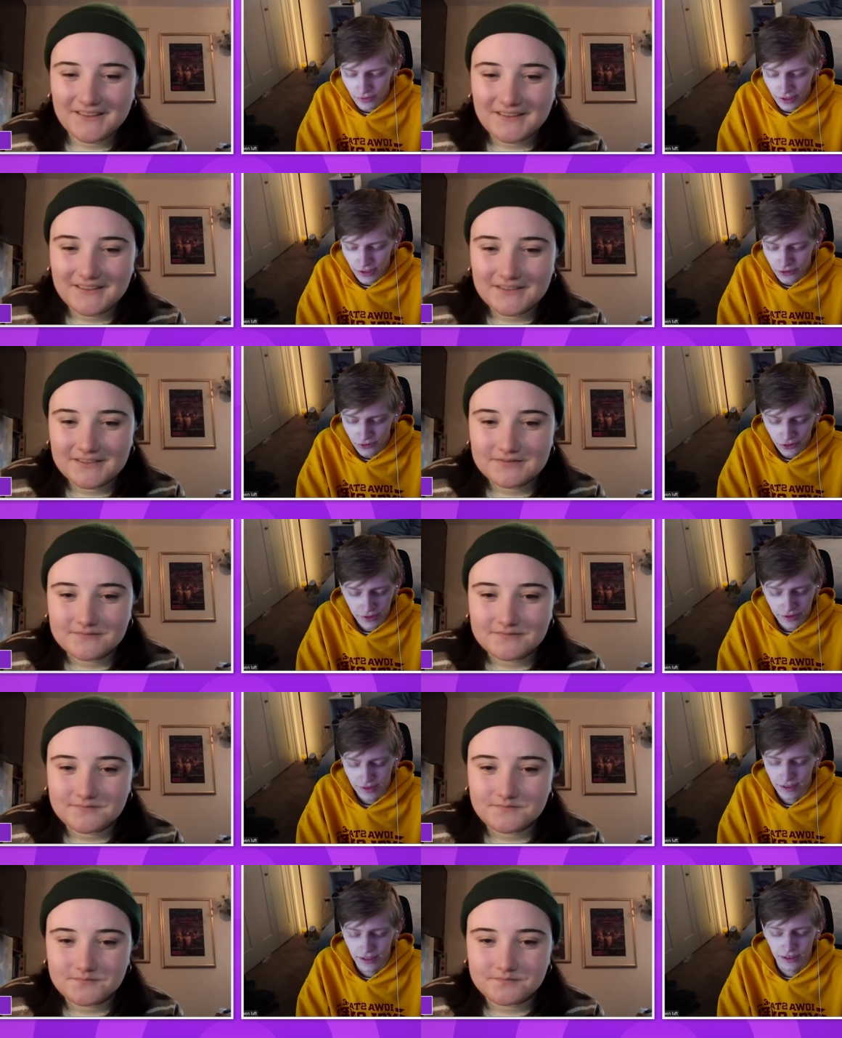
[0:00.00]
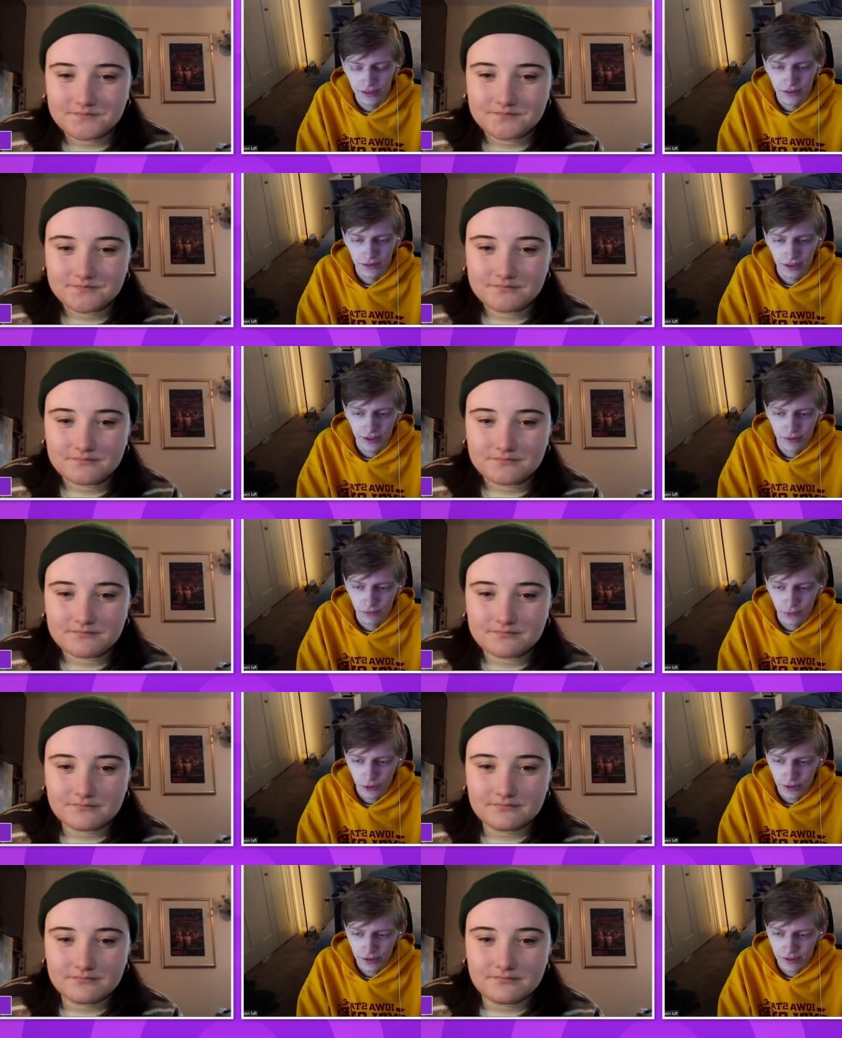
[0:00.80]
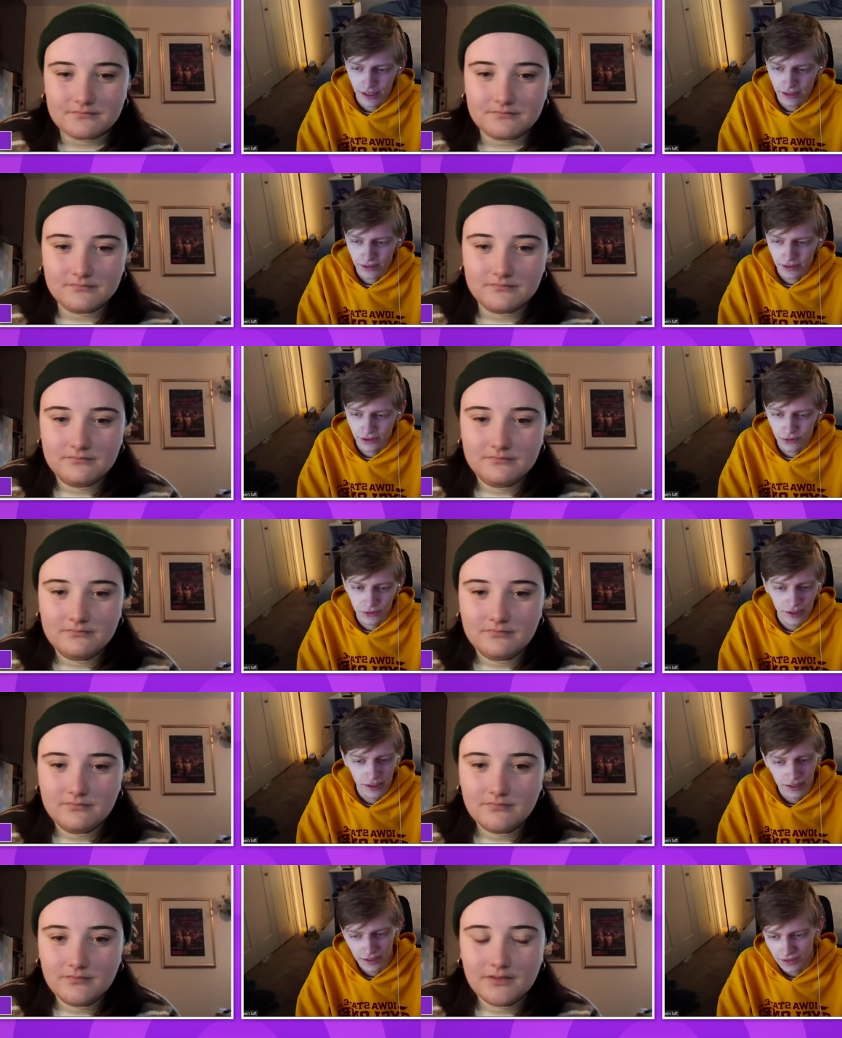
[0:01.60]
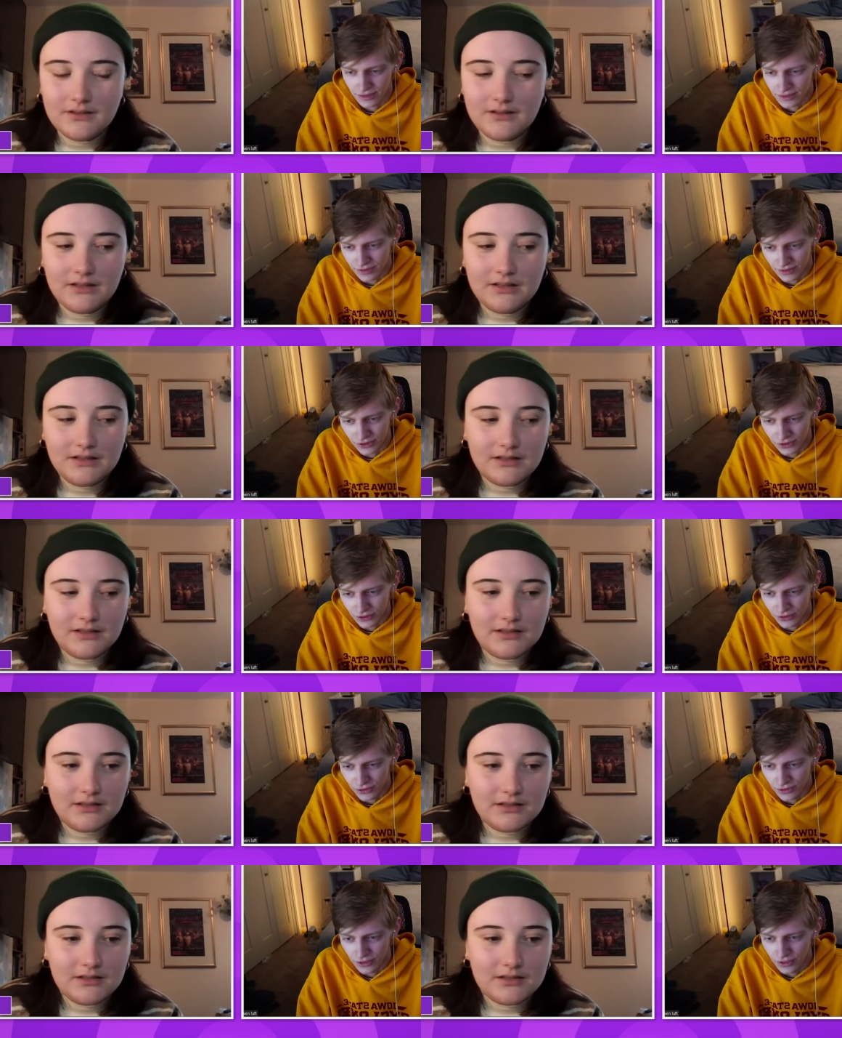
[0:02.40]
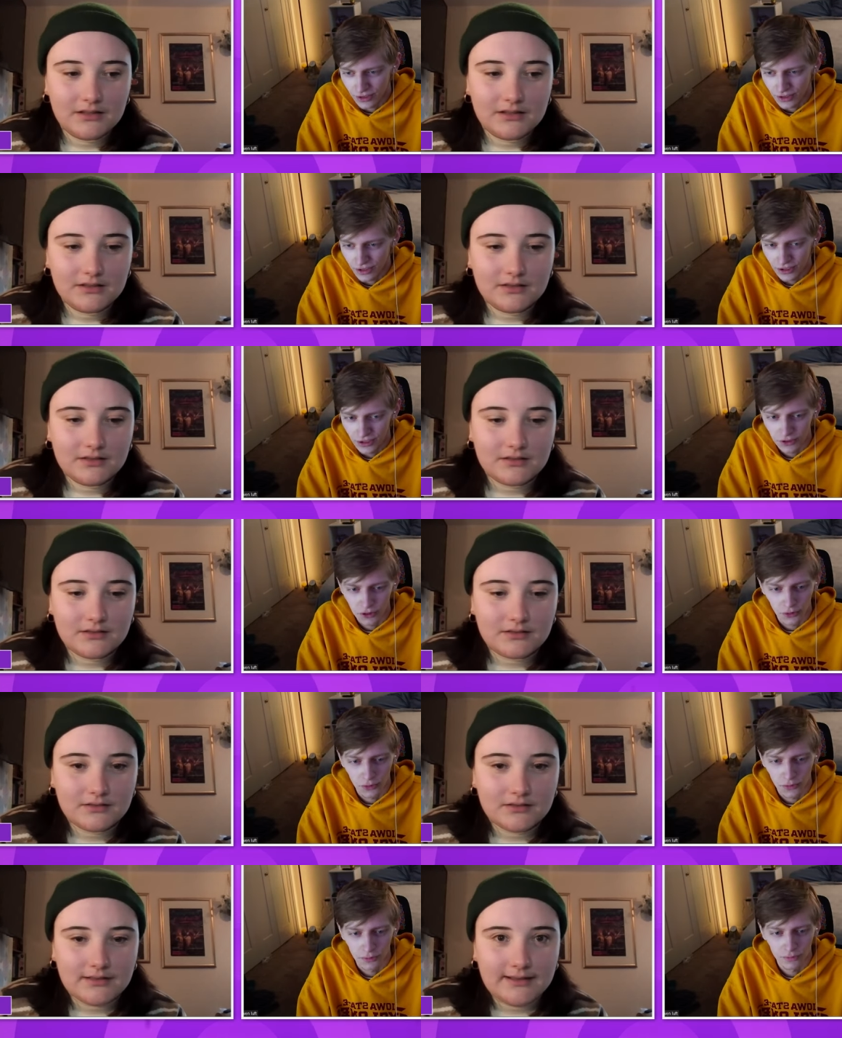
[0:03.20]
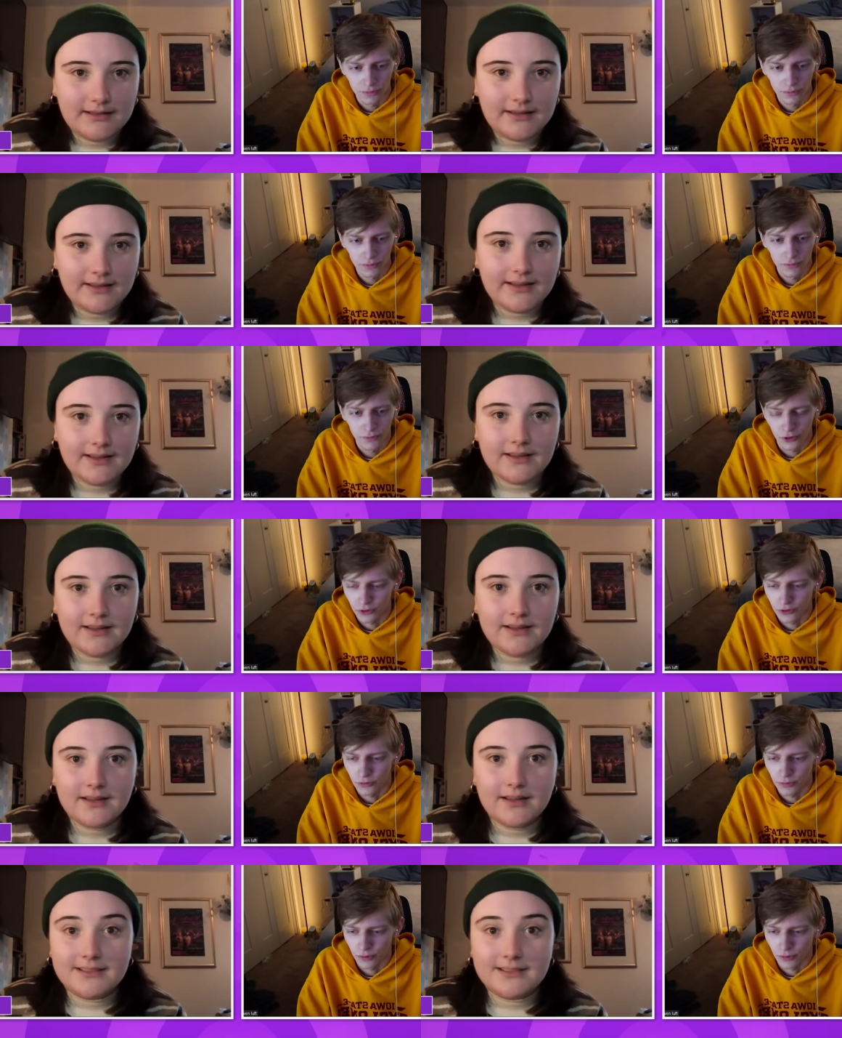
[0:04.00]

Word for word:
Speaker 1: interest in in voice acting? You said this is your your first